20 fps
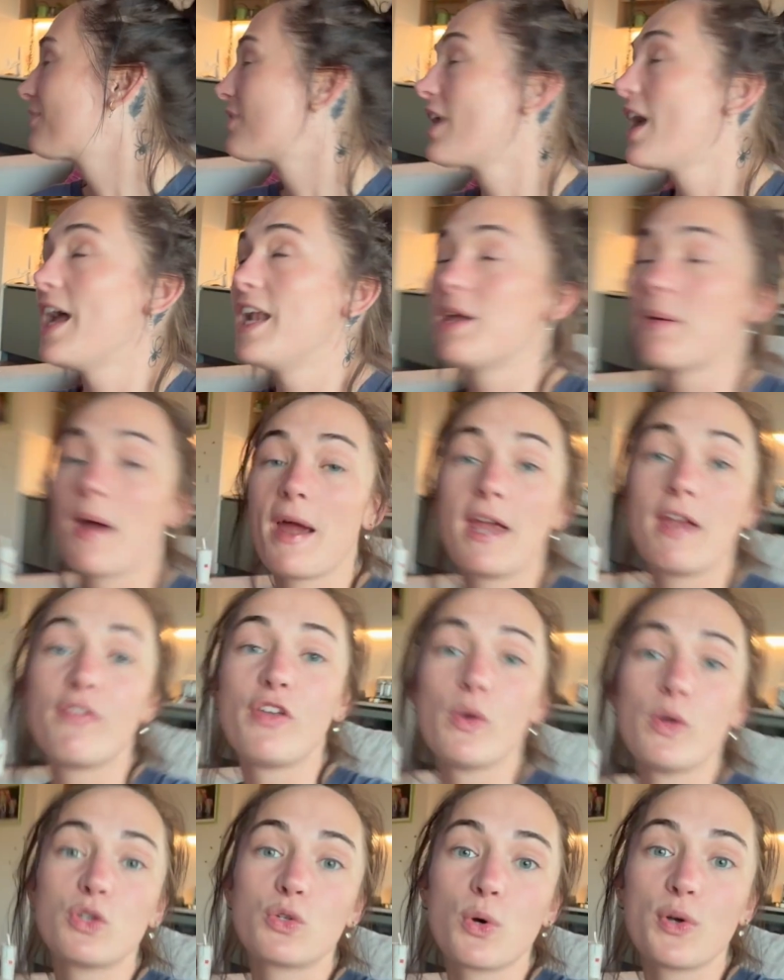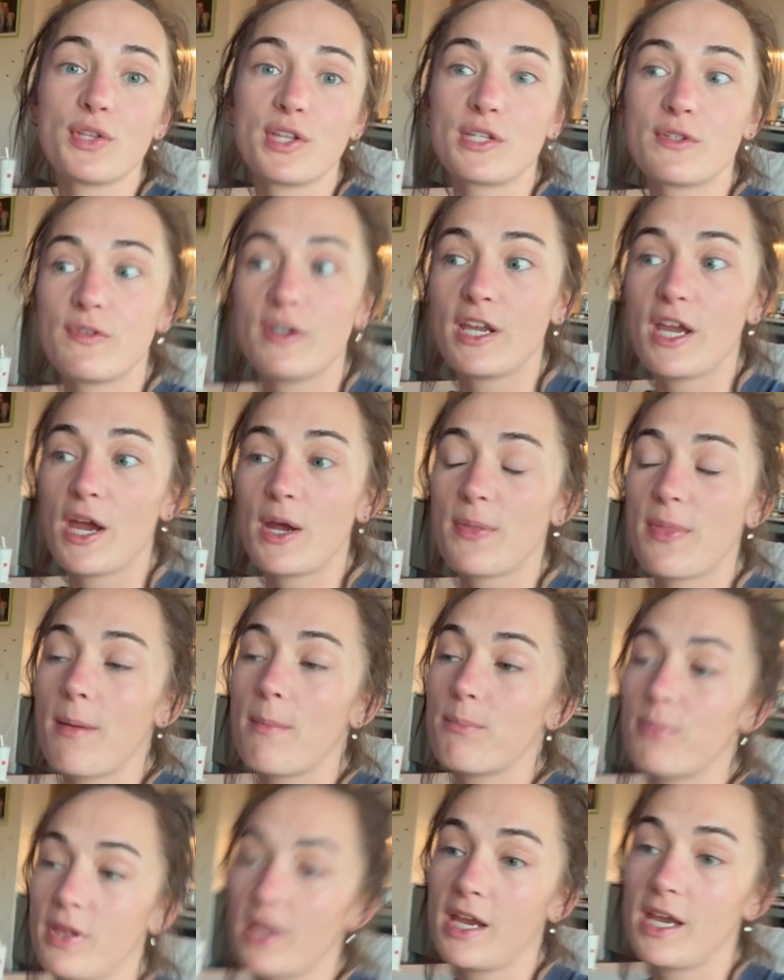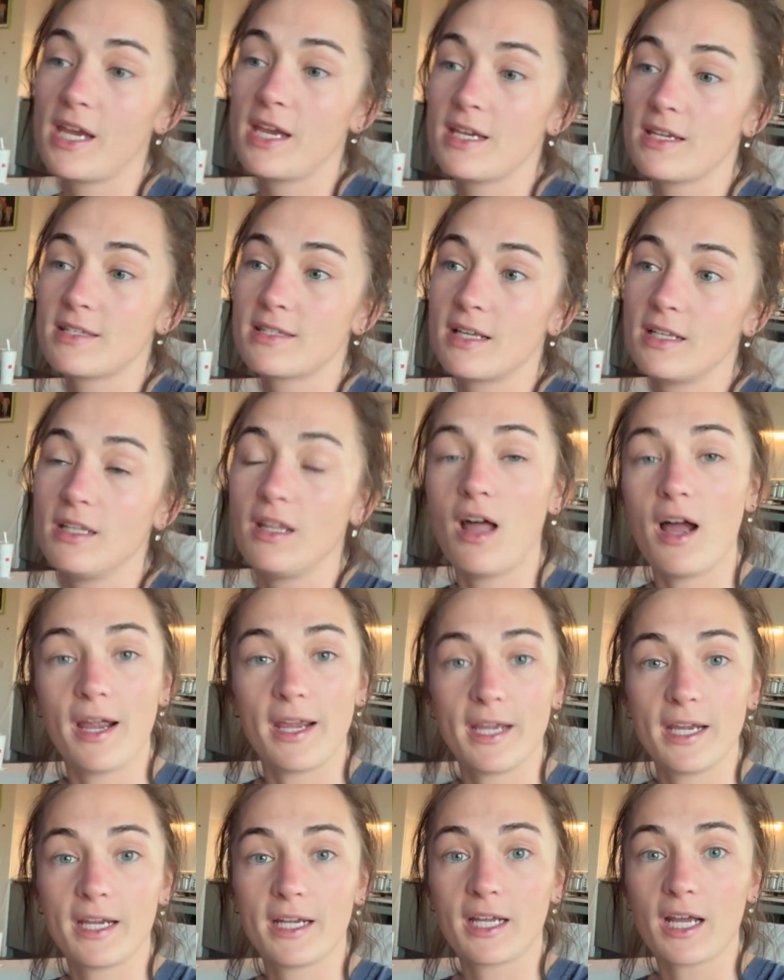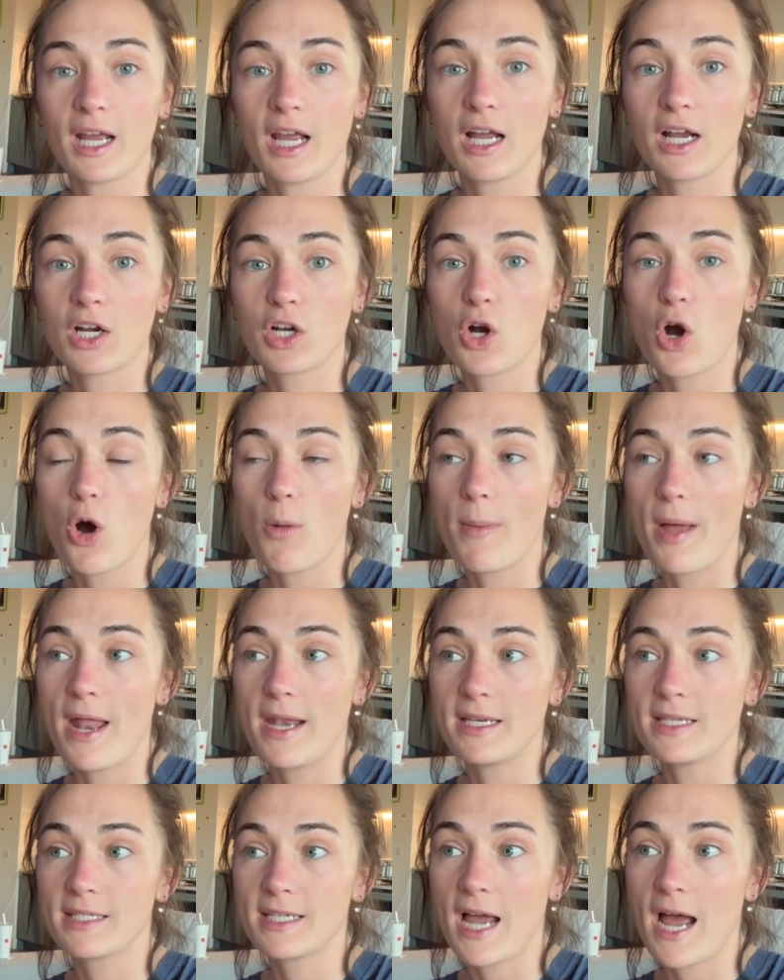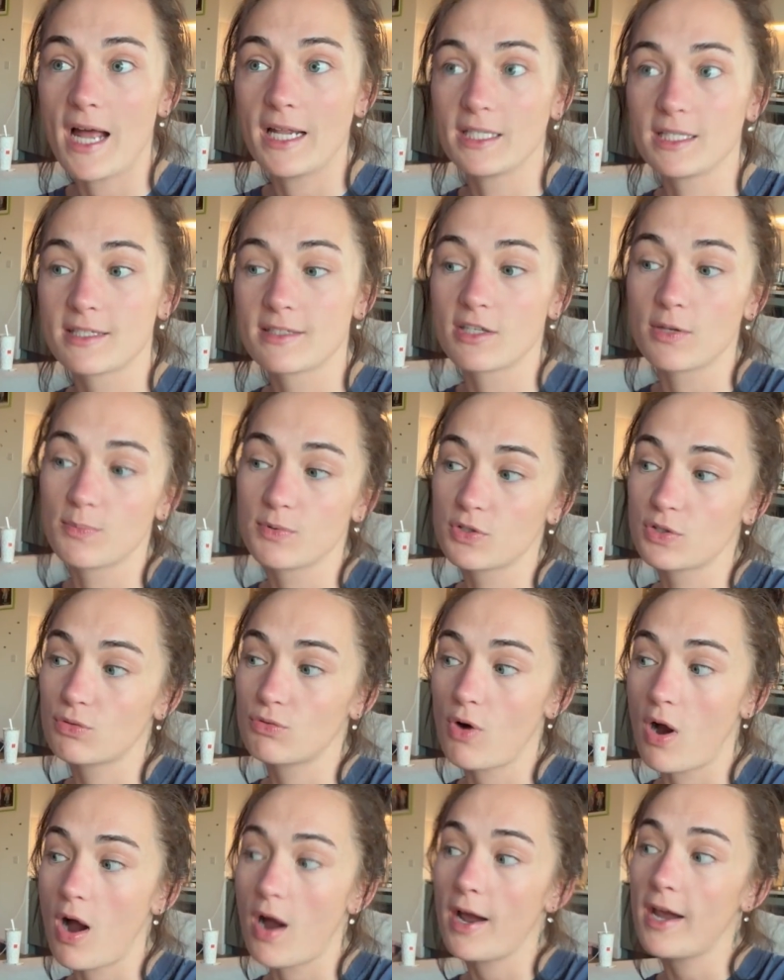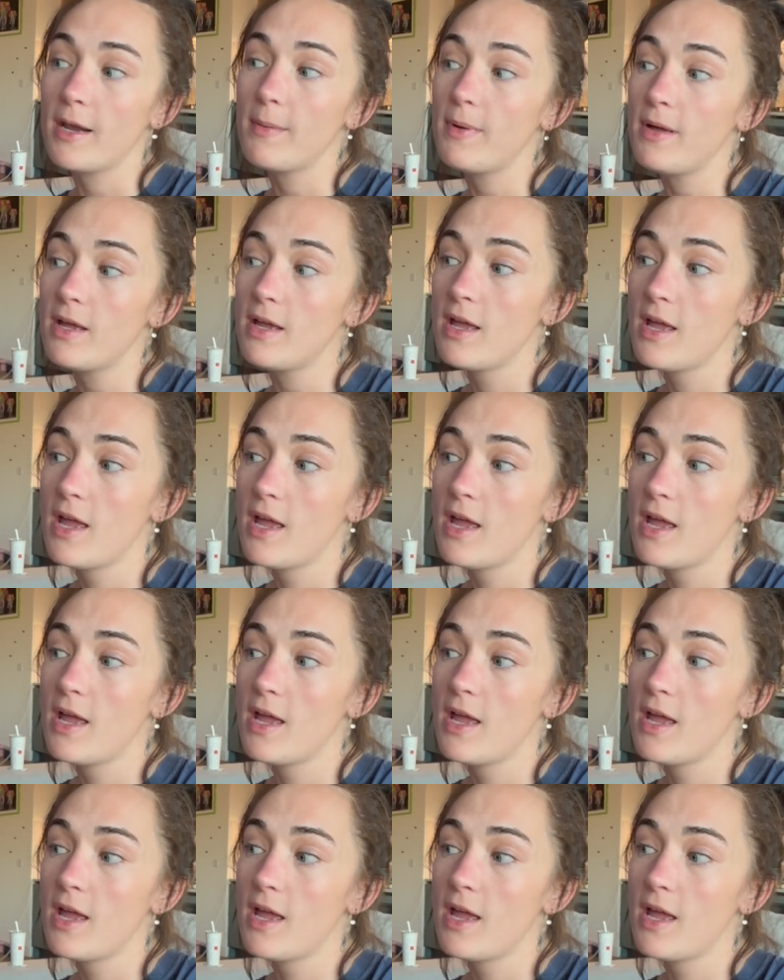Anyway, if you enjoyed this video, then please like, comment and subscribe.